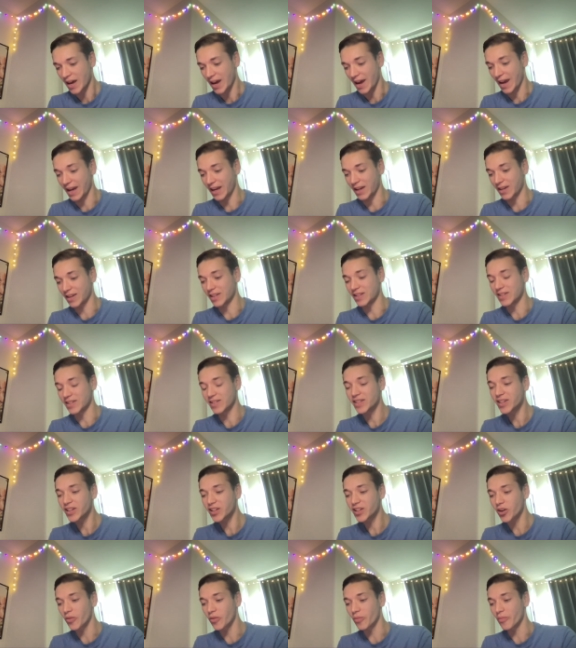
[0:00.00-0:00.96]
And he's
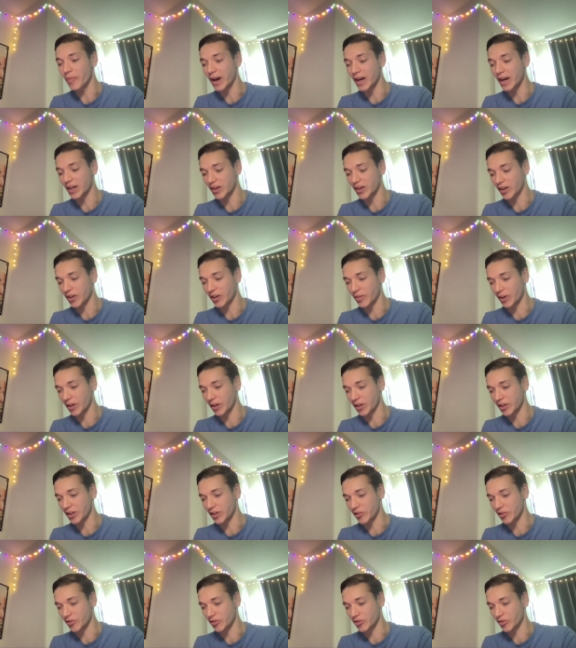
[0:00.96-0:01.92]
going to go Mega Knight right
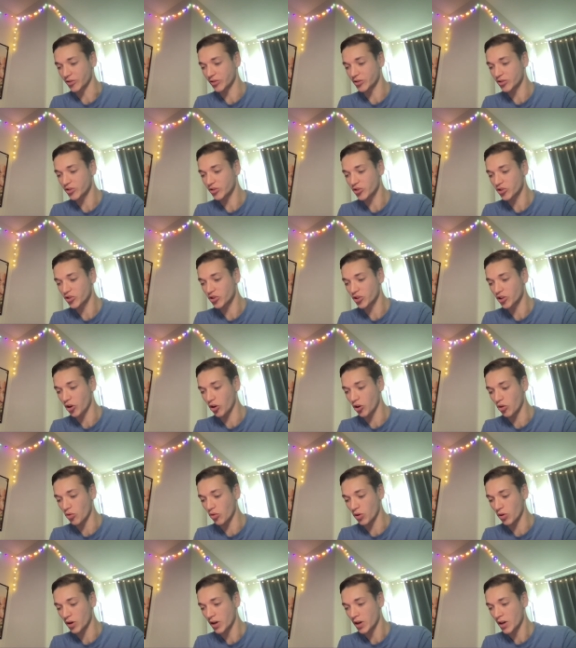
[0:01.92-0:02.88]
here. So let's just
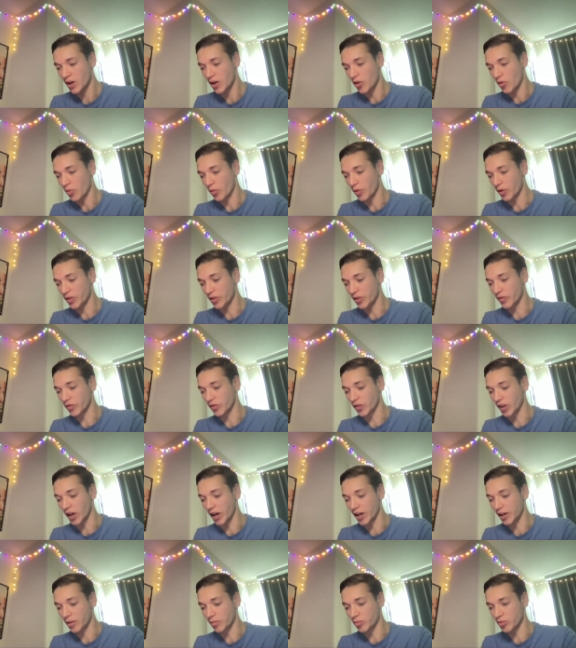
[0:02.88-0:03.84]
go with a
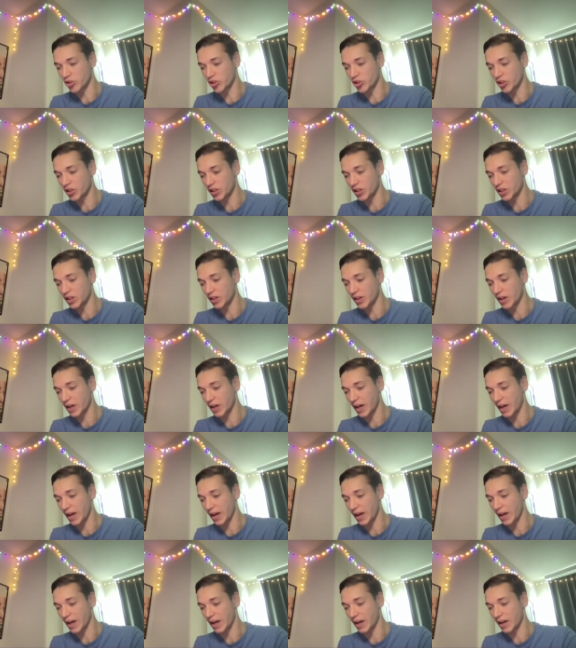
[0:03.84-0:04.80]
Flying Machine
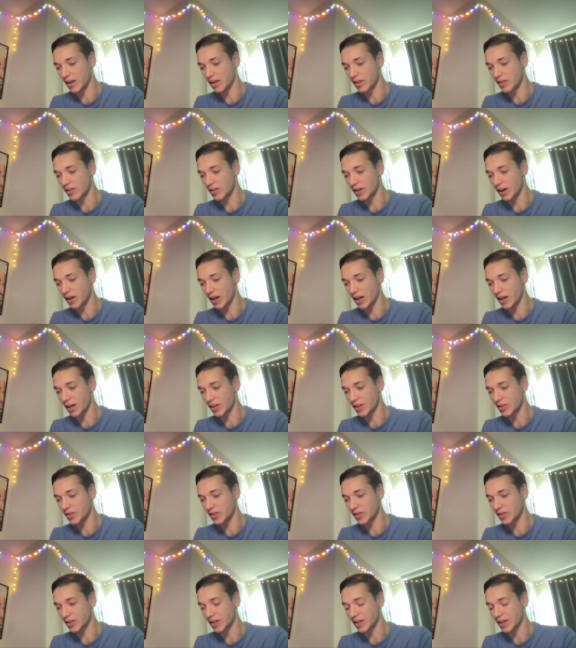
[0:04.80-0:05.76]
and
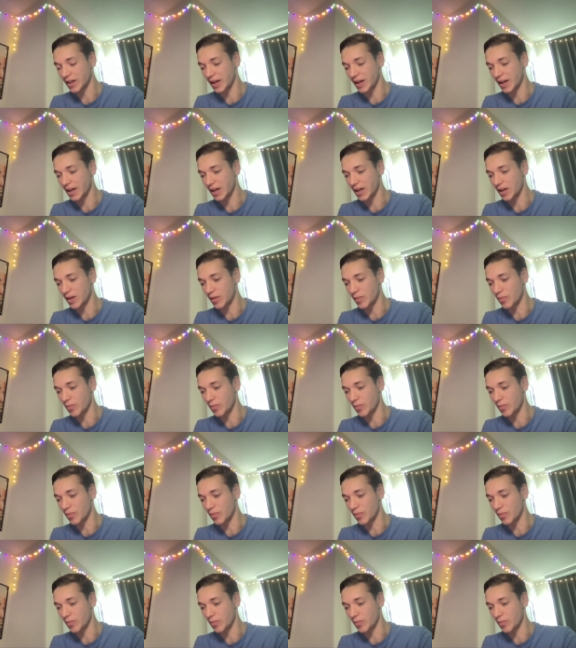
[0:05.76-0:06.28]
honestly a